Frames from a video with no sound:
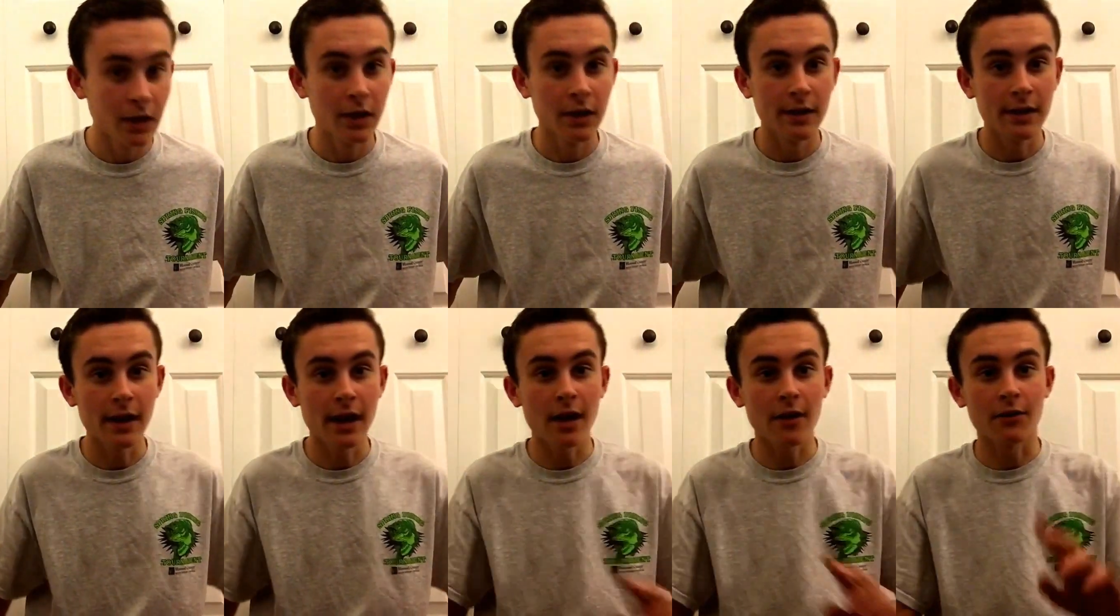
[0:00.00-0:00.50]

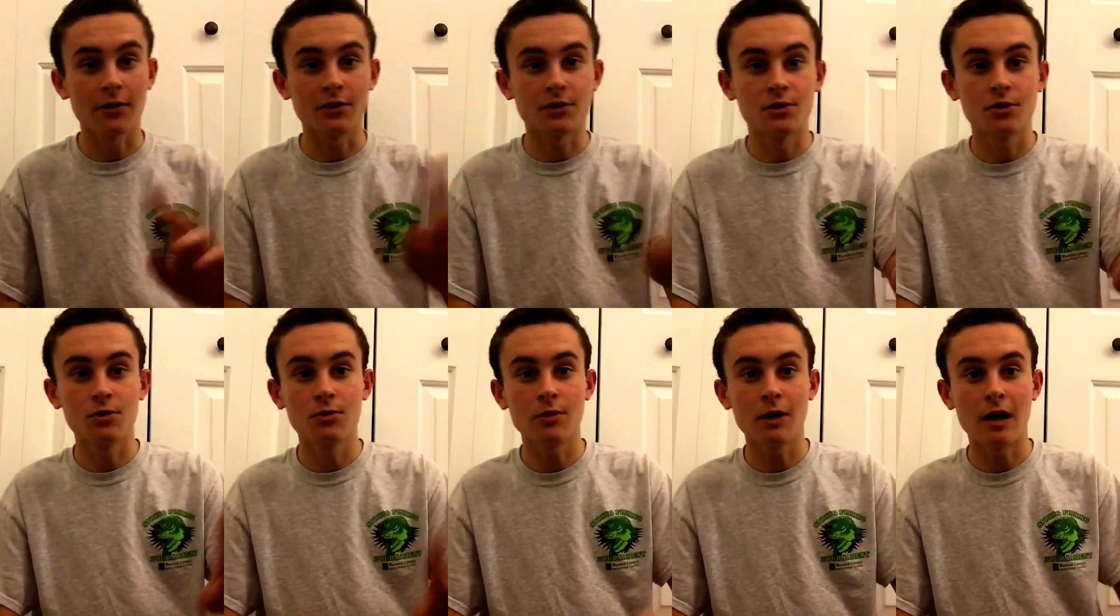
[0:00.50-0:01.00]
Now, the
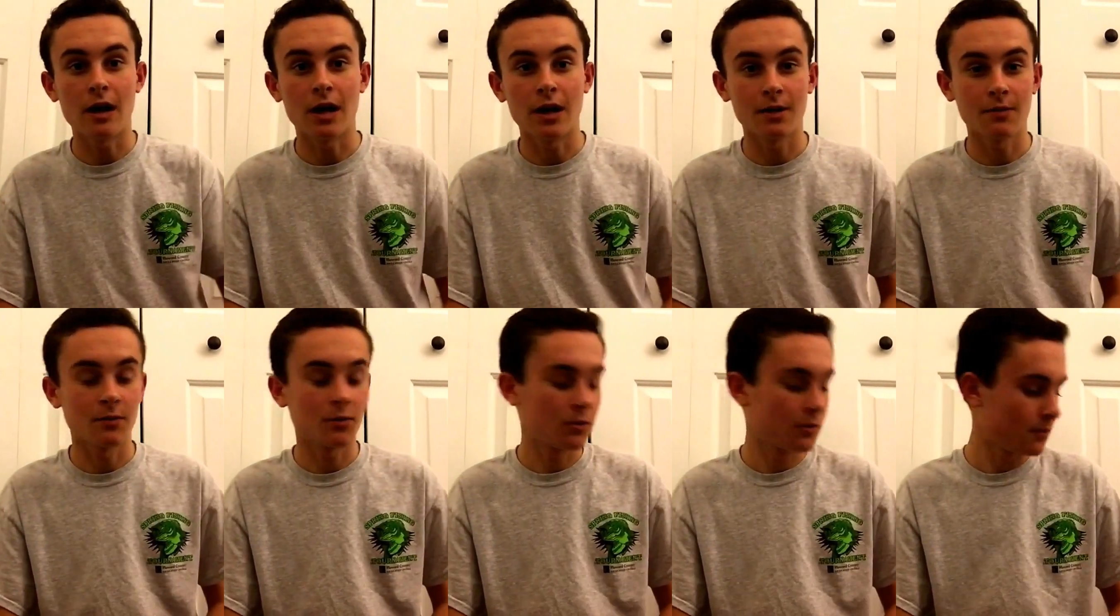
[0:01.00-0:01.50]
two
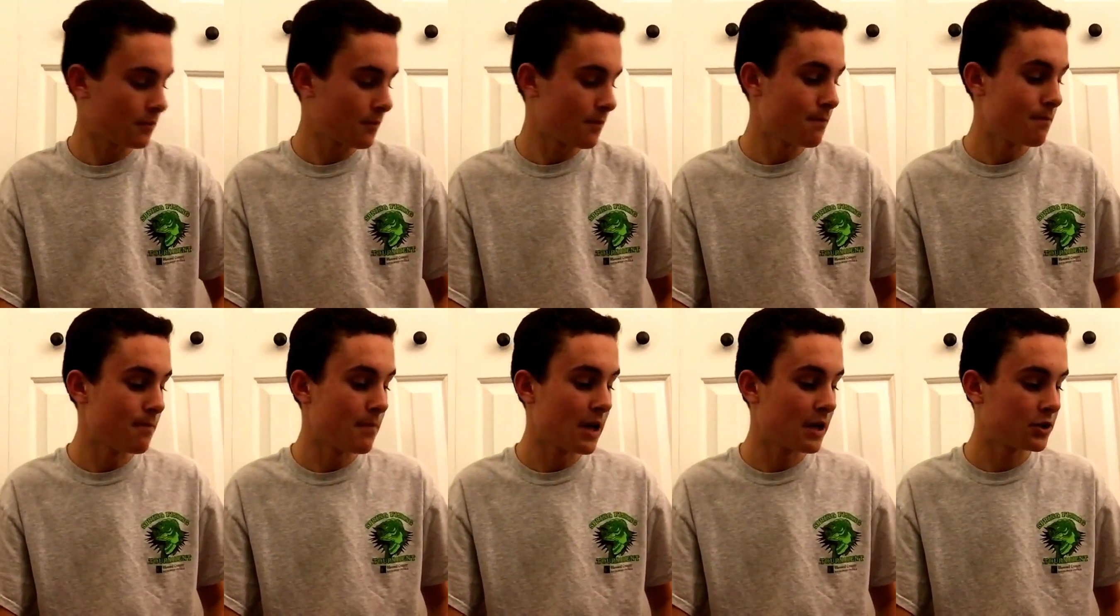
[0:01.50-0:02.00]
honorable
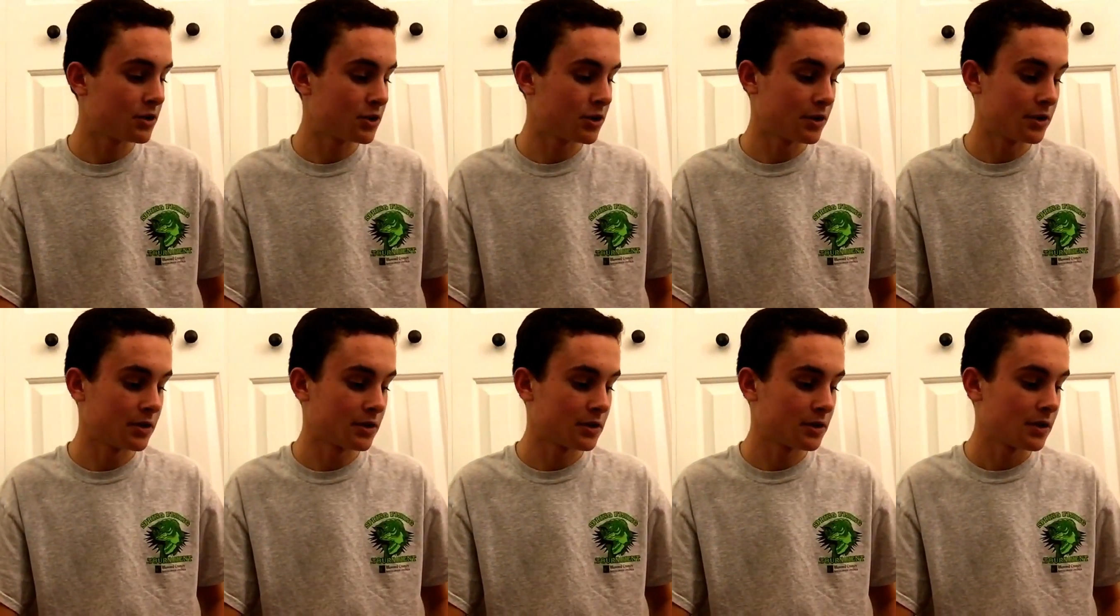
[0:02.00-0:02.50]

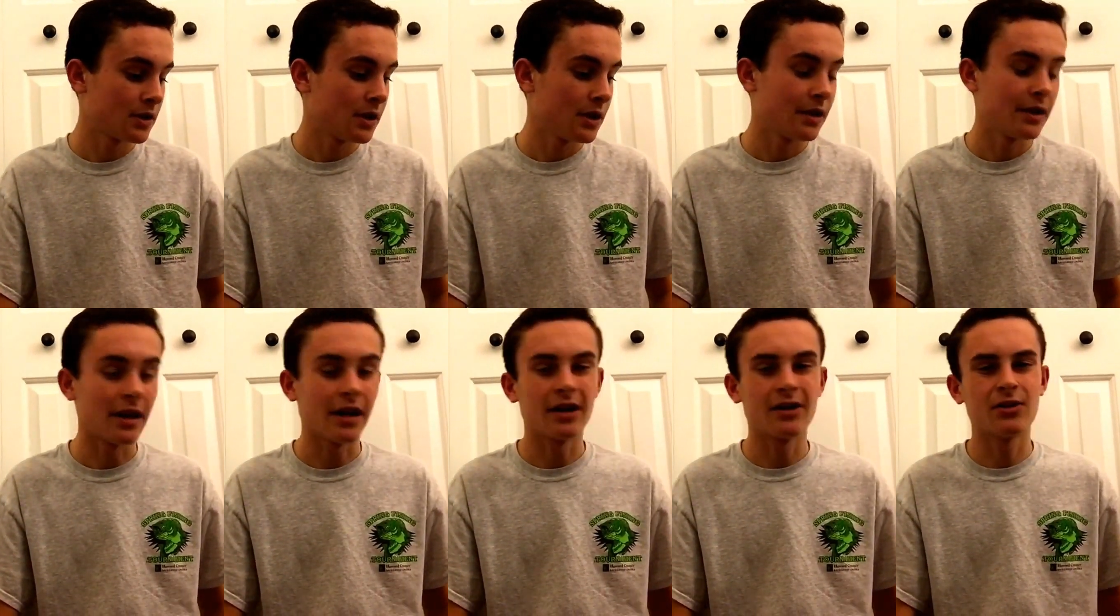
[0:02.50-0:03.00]
mentions
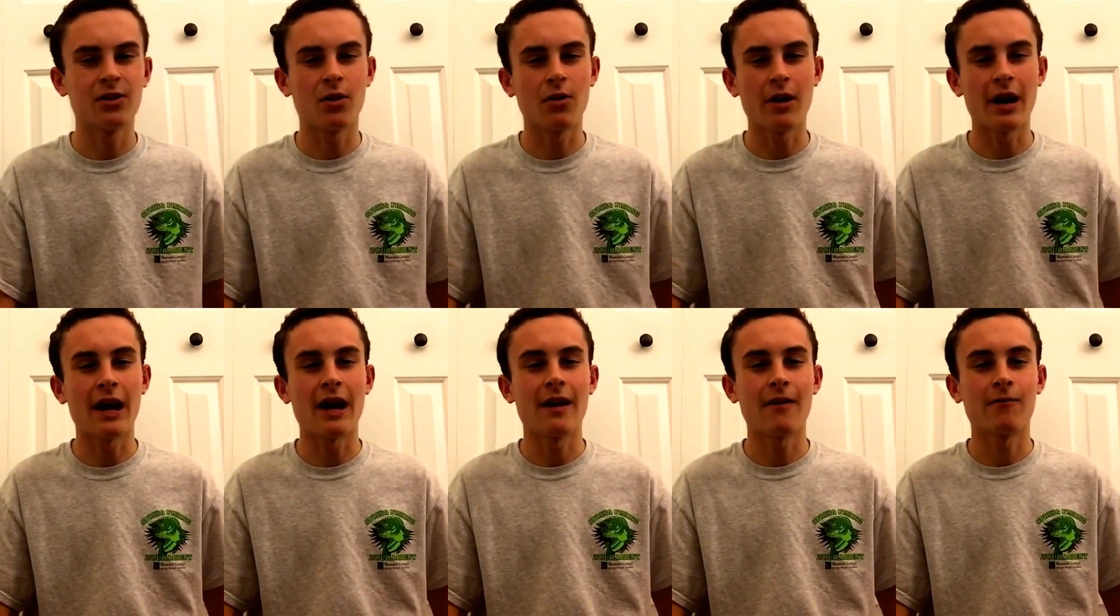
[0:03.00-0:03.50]
that I don't
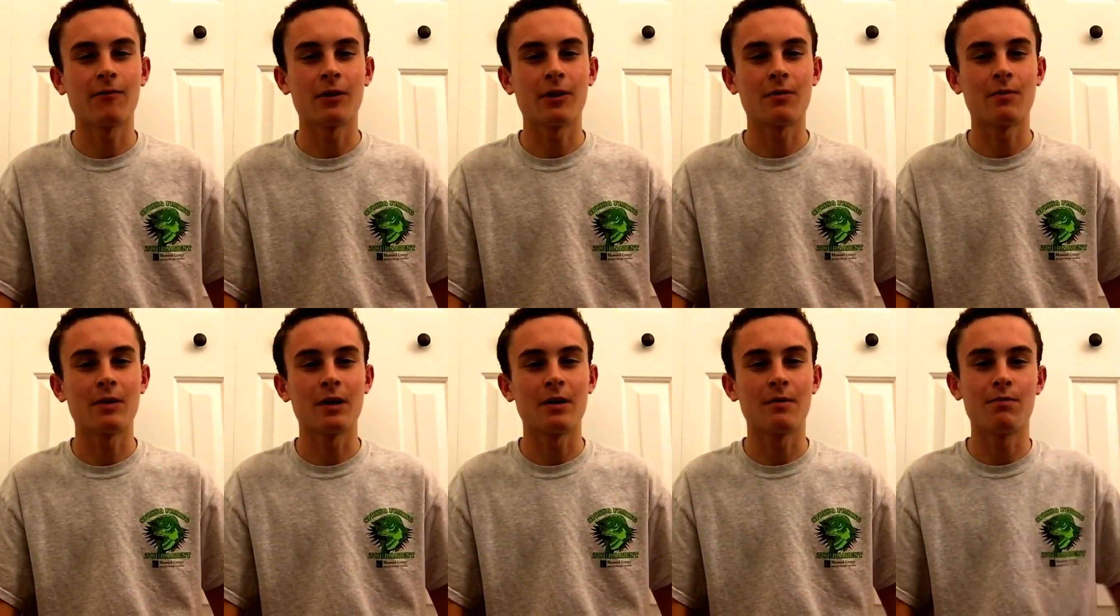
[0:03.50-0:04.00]
have with
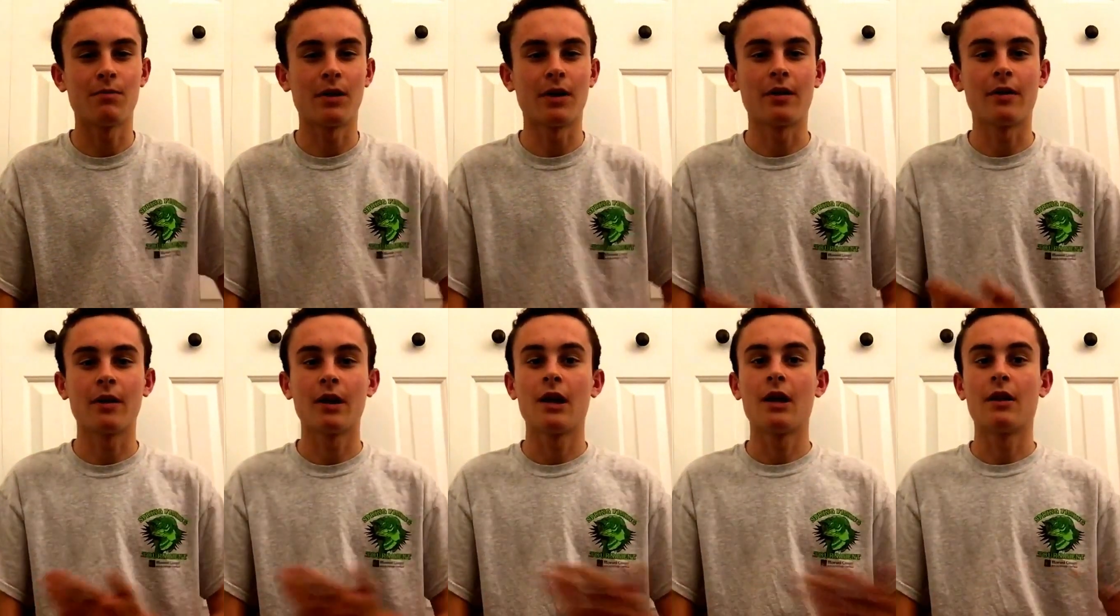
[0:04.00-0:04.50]
me,
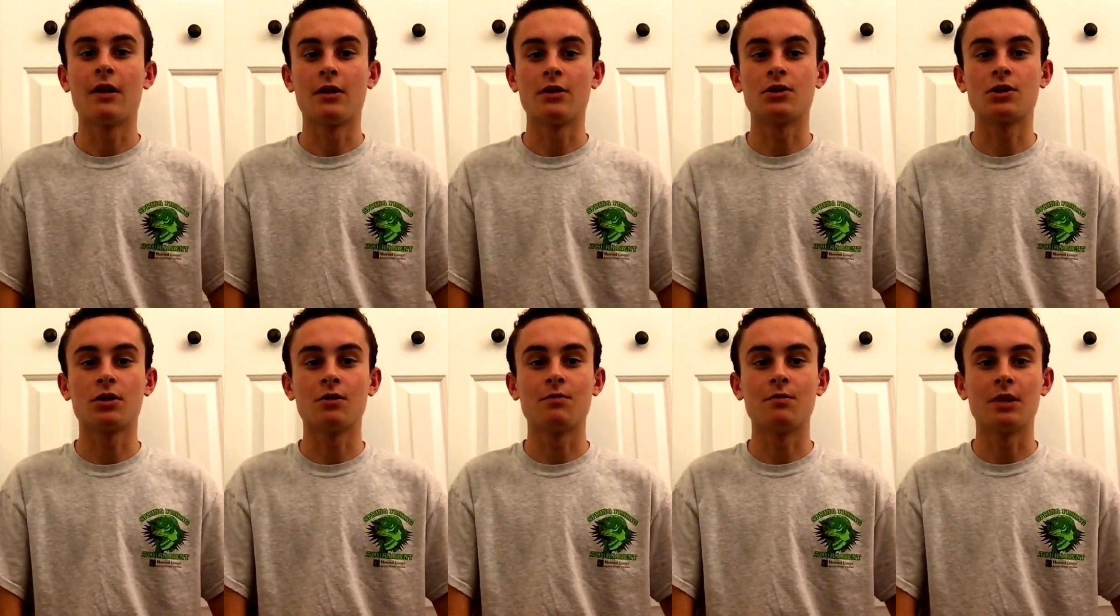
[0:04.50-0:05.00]
but they
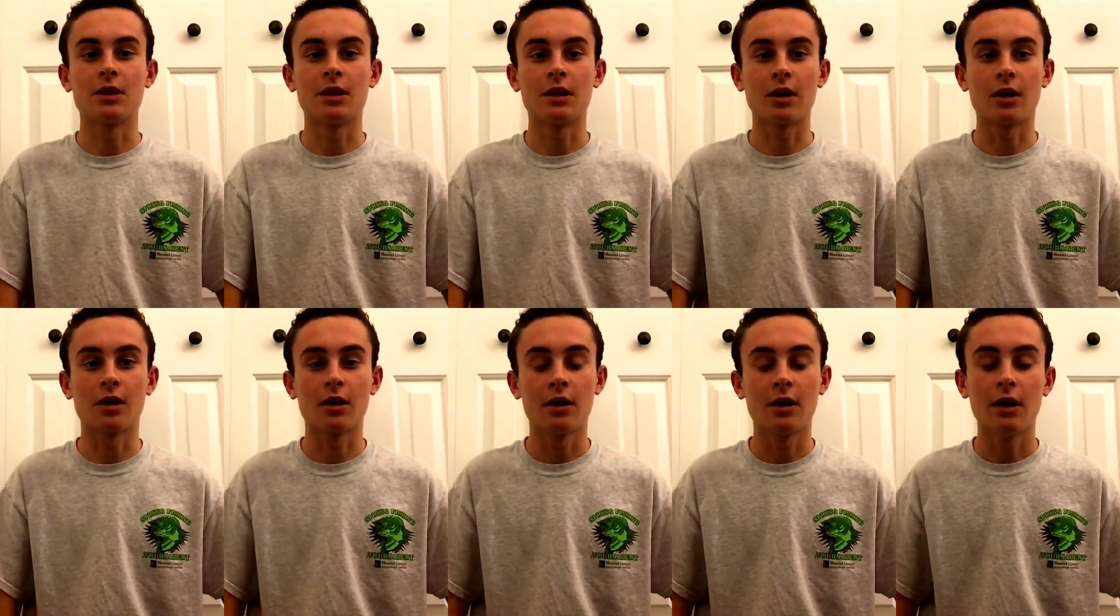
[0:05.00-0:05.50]
should be
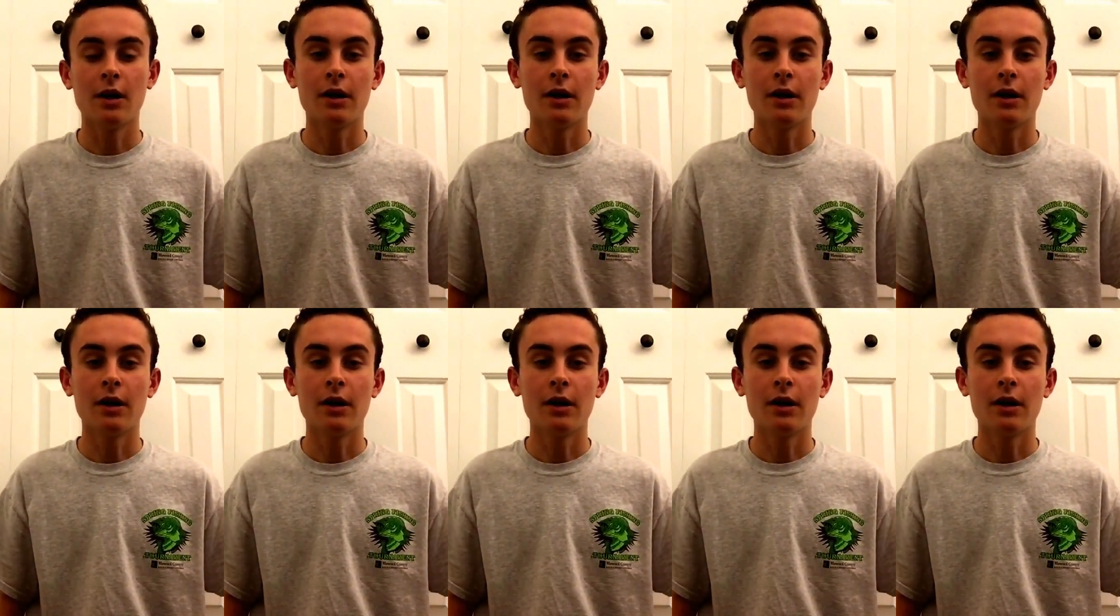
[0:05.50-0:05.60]
here,